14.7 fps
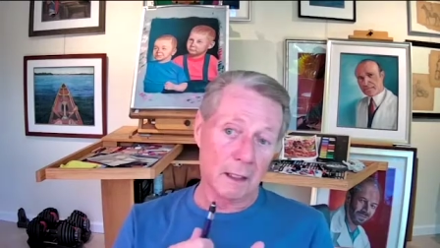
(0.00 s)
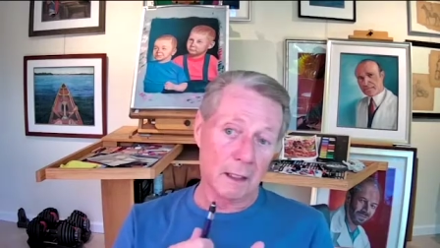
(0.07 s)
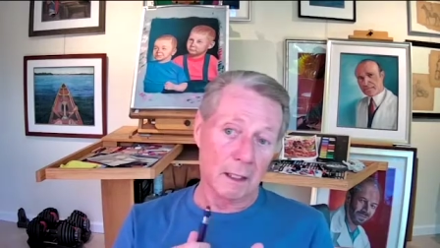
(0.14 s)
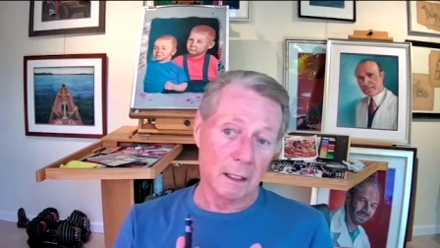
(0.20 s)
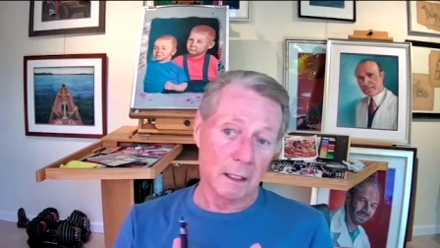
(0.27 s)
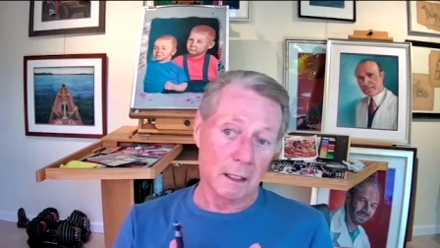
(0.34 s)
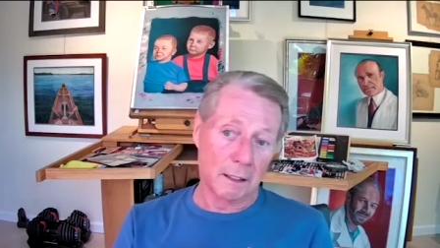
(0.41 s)

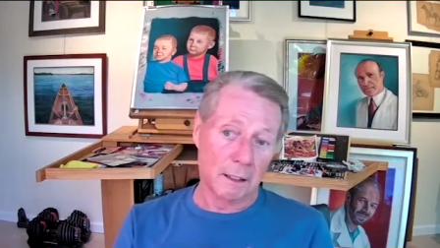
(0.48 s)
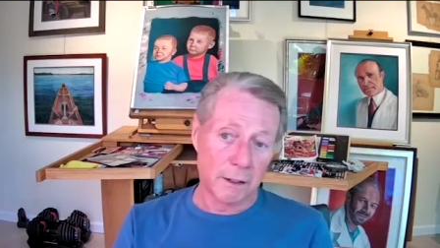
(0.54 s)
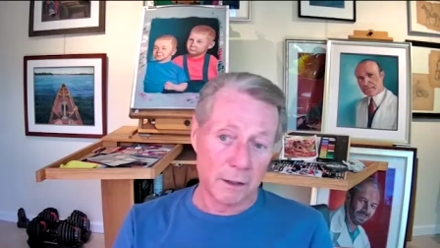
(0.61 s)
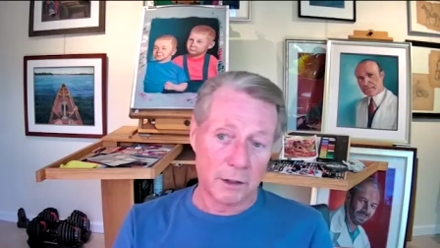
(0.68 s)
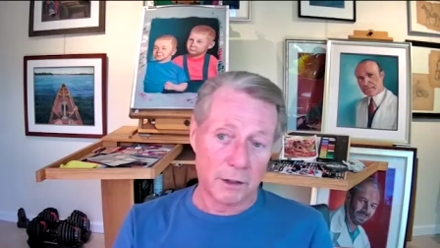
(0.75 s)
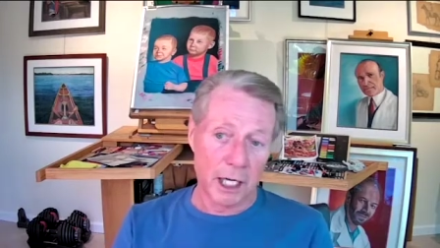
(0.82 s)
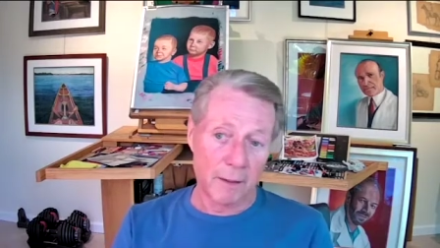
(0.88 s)
another
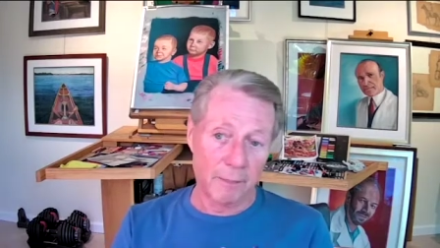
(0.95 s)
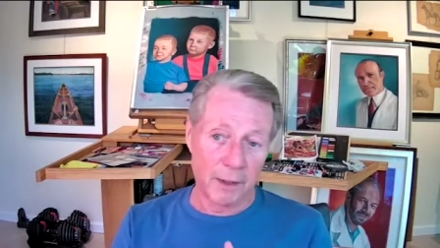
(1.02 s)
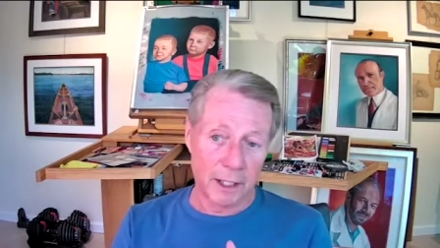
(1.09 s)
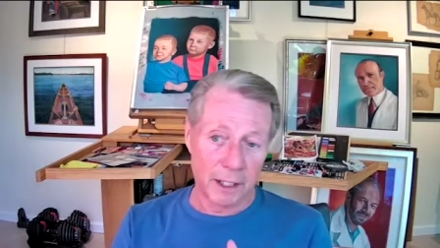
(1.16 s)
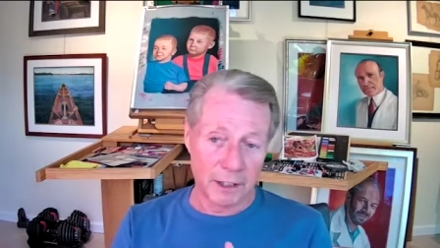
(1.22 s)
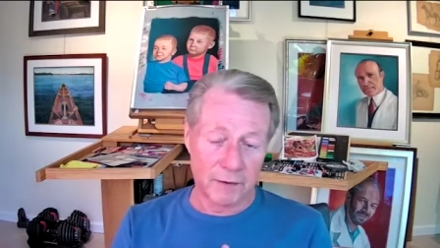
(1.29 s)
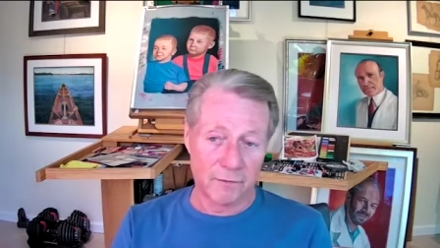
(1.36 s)

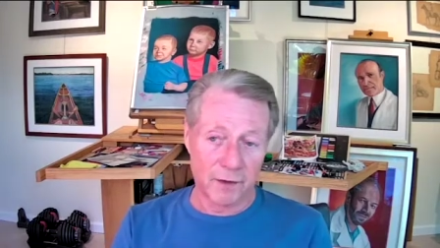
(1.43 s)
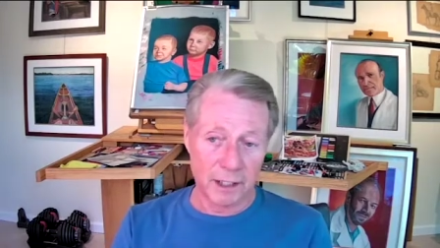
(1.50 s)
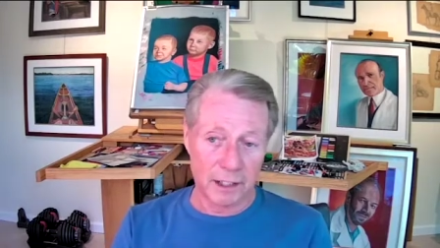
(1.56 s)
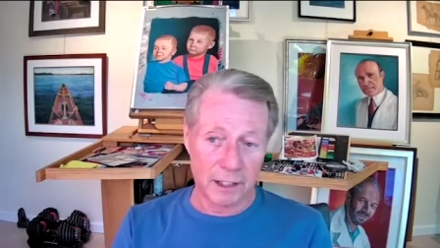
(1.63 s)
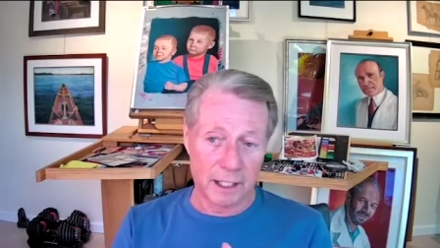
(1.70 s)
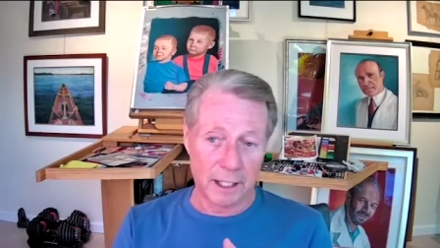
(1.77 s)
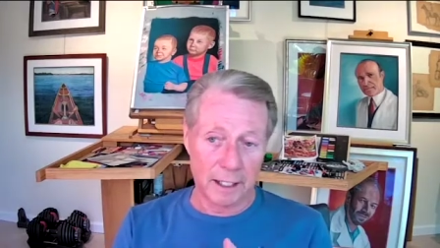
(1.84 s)
Japanese
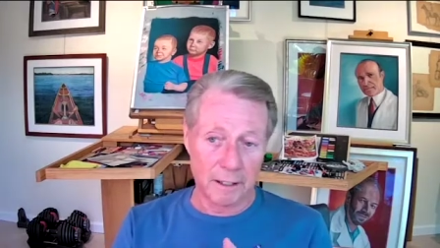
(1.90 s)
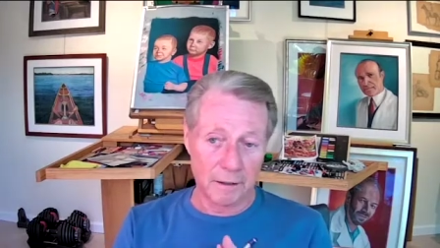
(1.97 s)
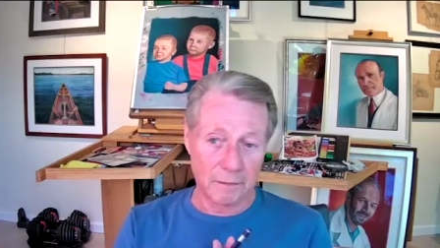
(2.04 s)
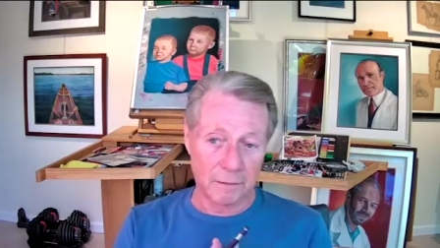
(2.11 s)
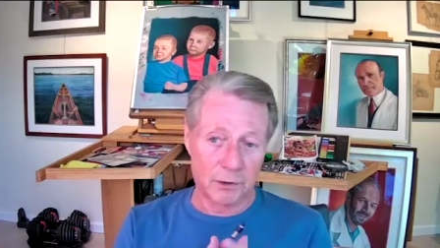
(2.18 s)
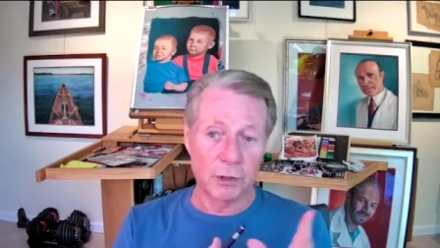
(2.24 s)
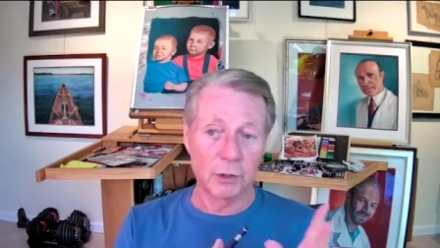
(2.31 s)

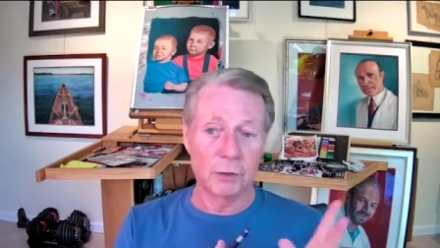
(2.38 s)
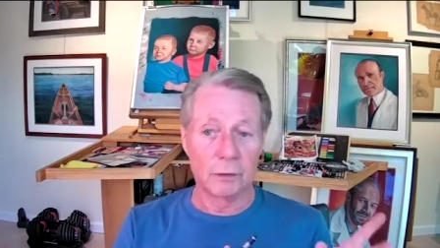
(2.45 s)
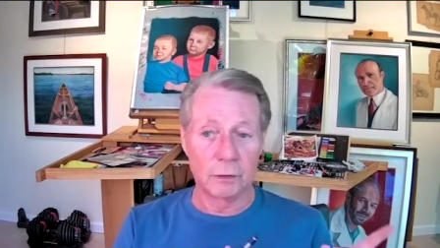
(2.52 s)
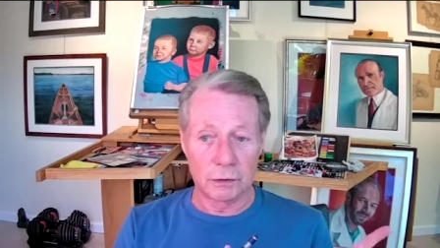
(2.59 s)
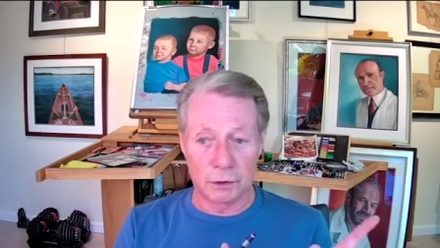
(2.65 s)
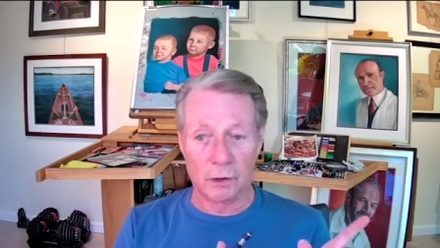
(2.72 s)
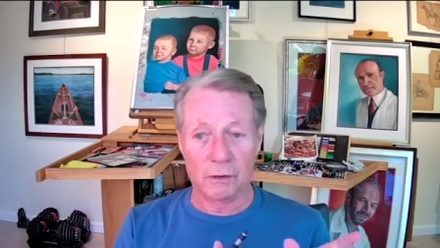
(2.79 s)
investigator, two
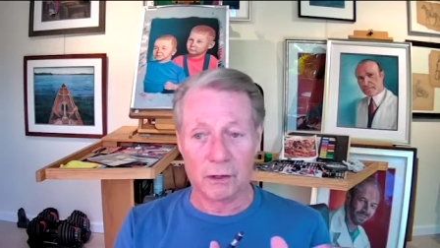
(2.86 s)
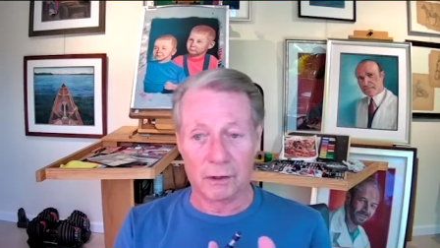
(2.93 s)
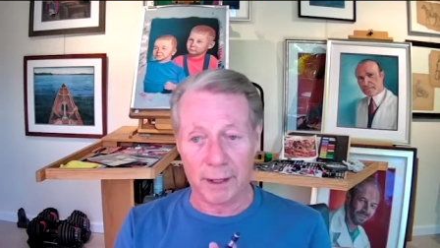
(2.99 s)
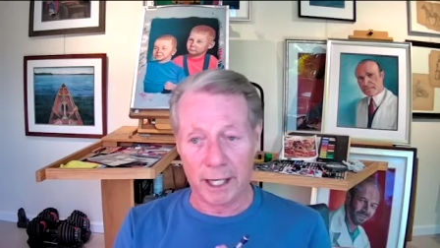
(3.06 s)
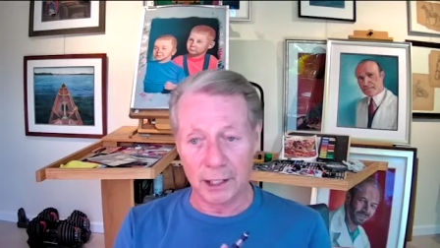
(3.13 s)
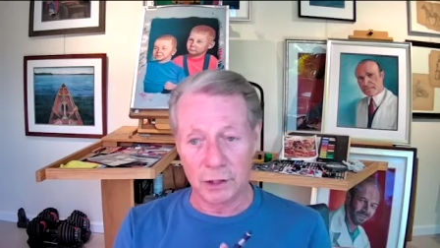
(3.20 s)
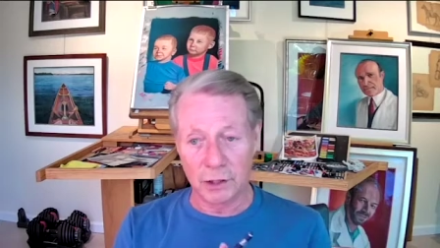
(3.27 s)
of them
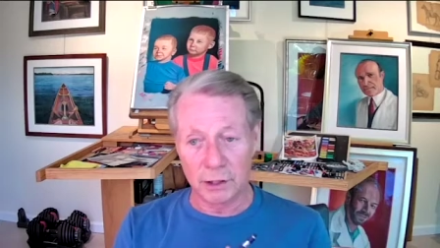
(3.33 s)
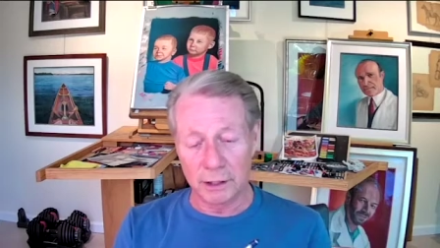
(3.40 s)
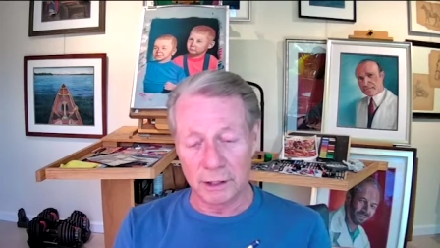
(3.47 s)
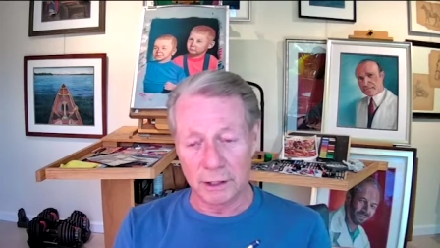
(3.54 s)
actually,